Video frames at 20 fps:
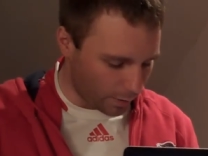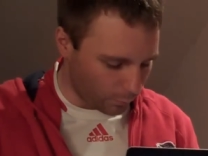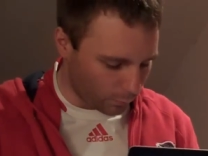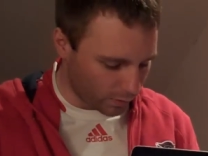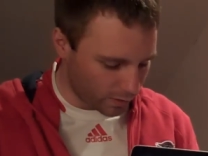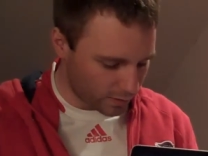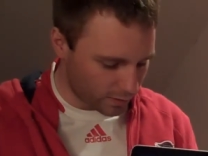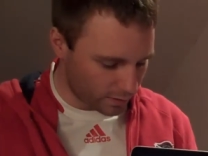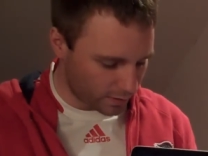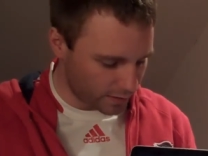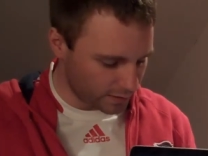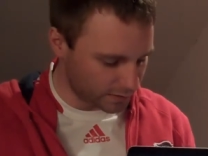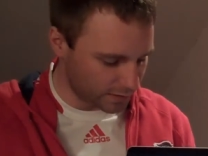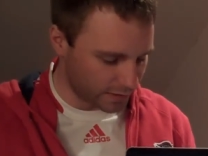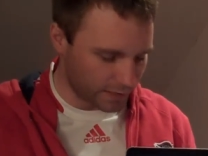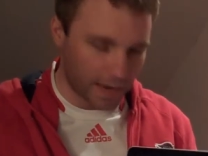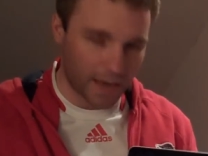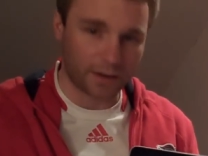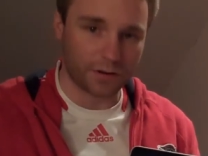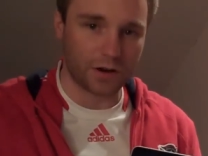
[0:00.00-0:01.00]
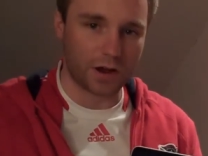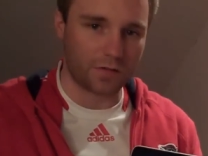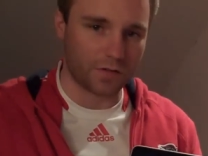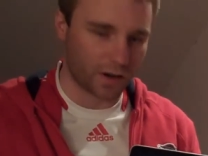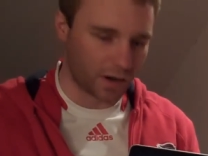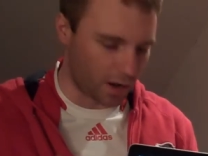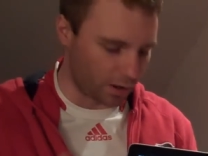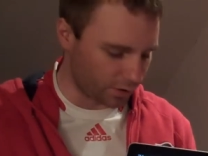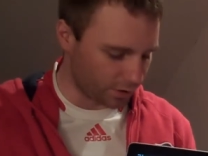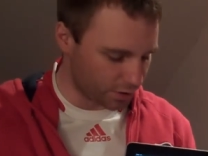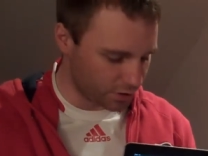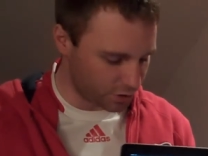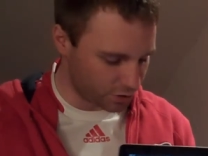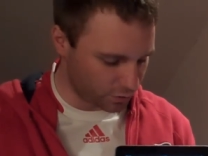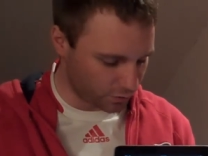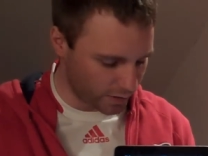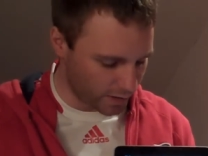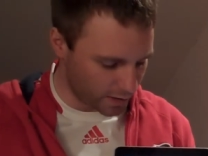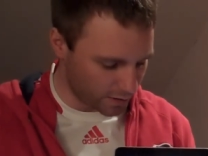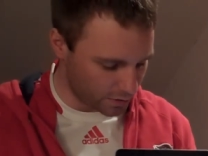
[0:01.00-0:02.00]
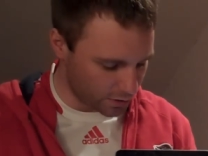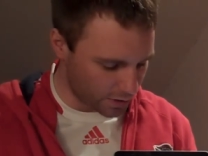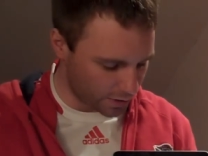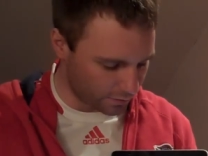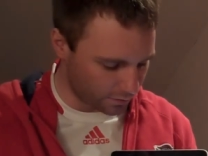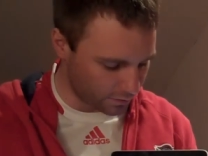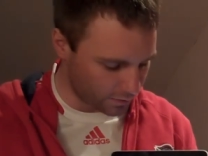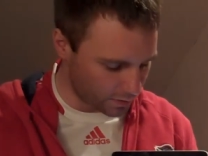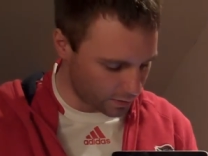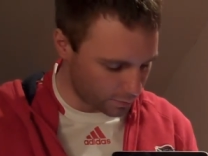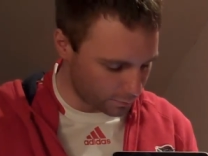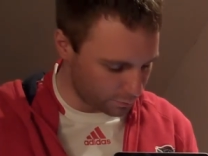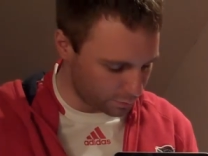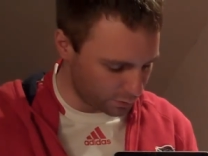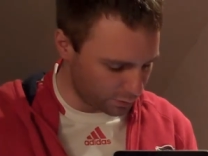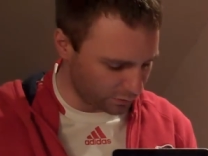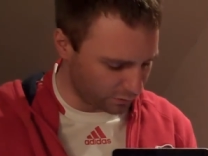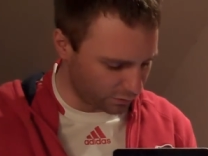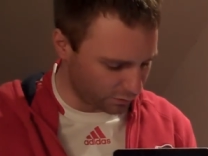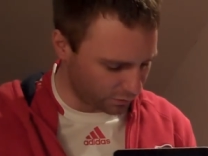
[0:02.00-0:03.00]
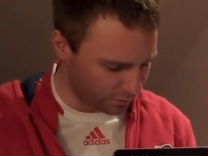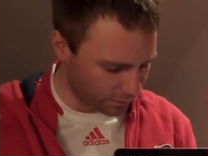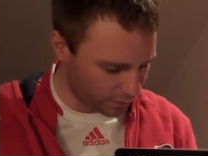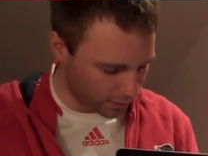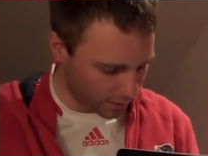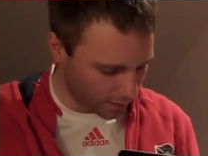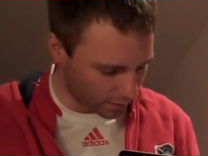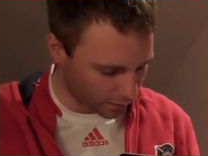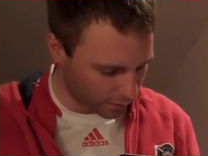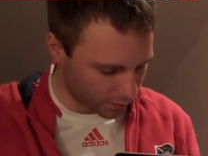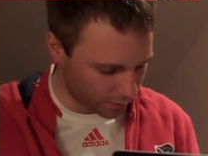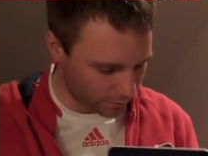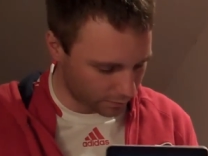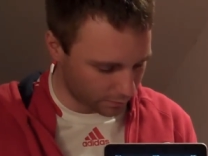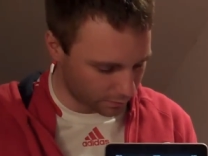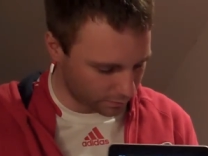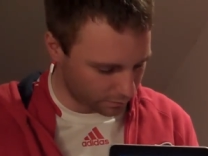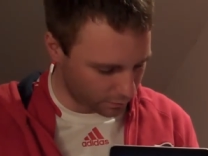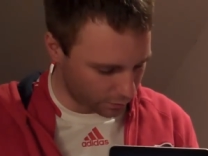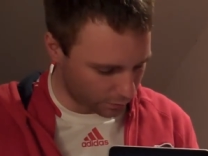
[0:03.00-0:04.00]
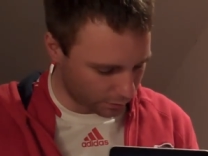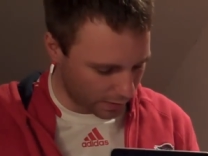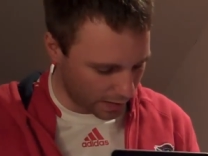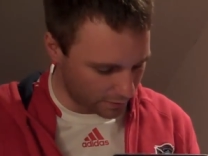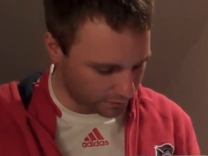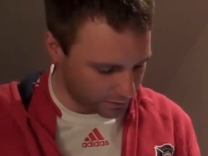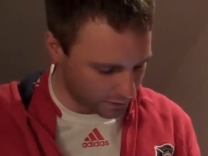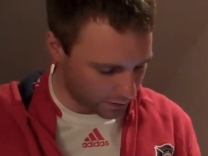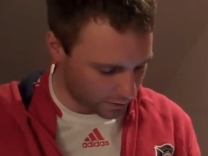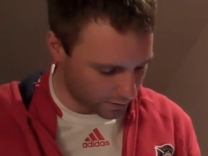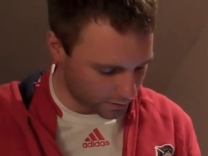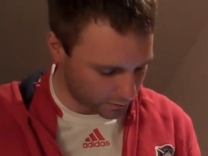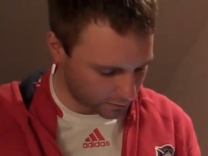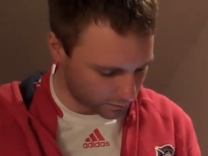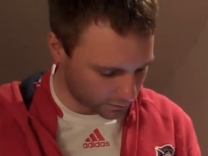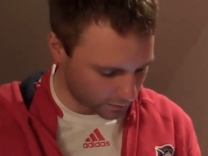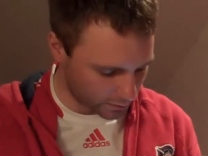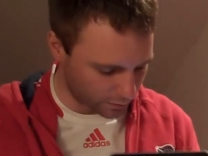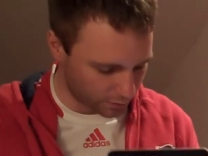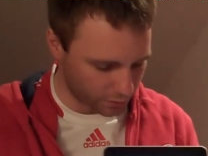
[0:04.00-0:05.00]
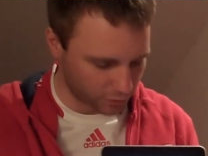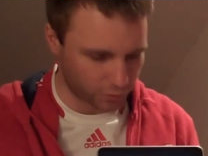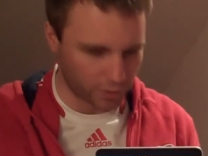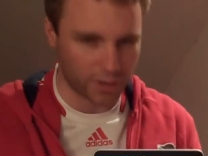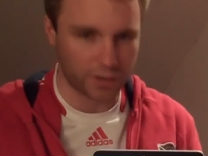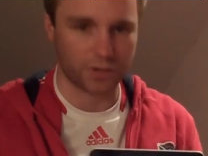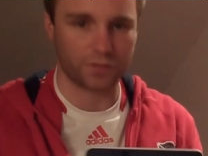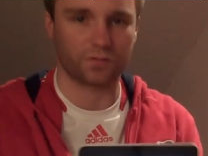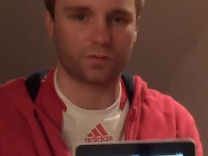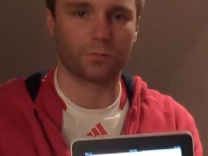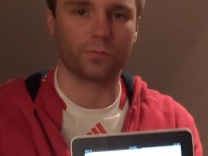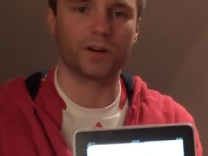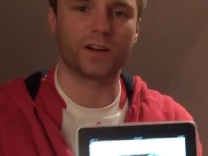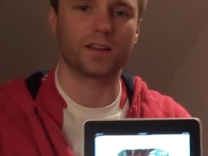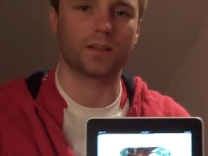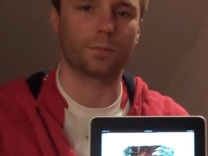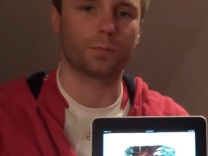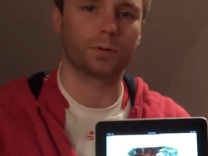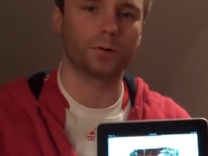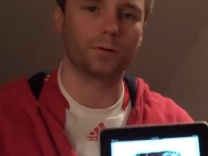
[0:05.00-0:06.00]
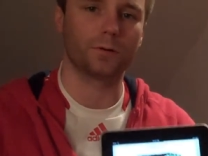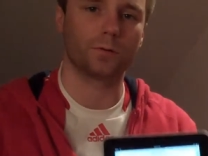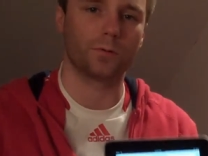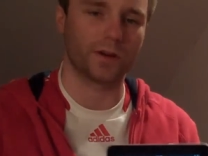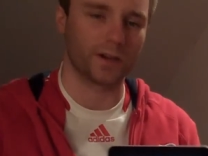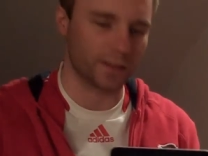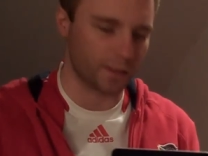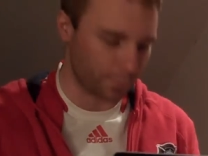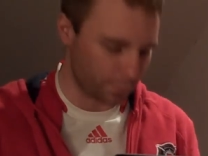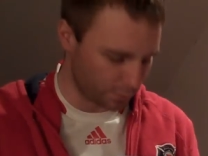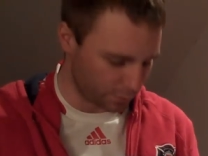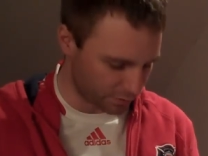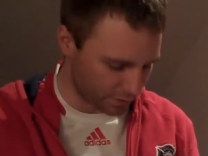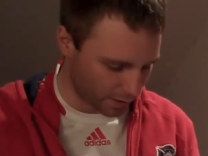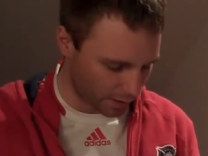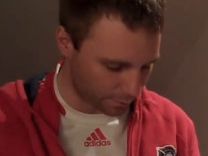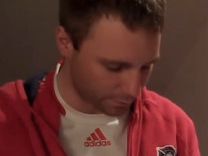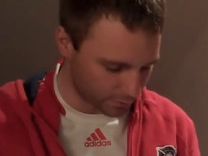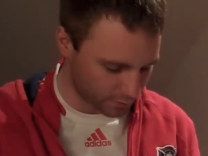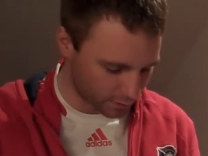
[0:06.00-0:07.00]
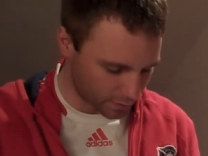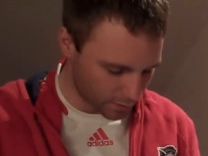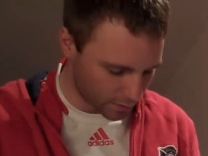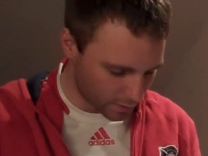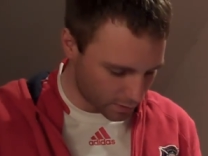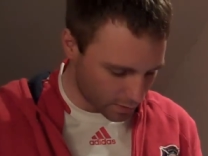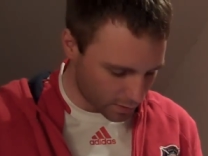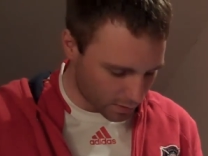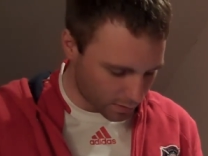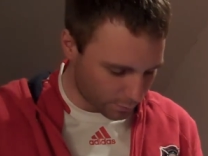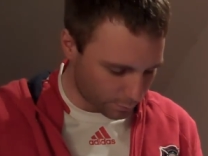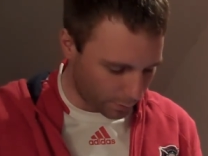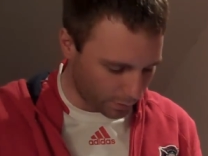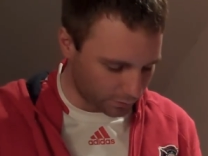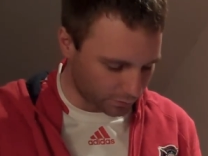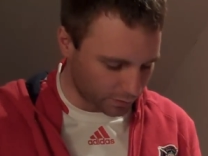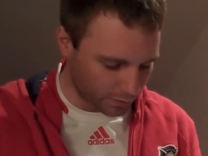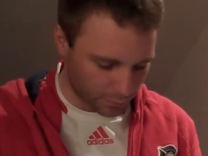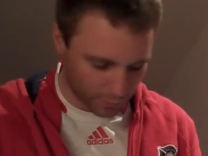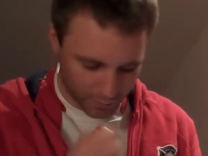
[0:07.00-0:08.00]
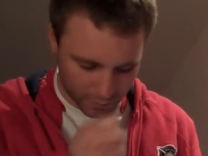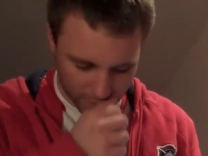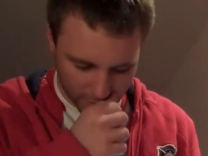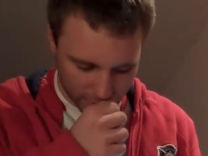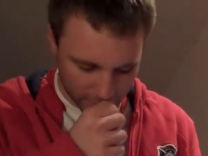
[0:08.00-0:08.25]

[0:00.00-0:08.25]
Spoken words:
One of the things, again, you have a color screen. You have beautiful color photographs here. This is an illustration from Winnie the Pooh. Winnie the Pooh comes bundled in with the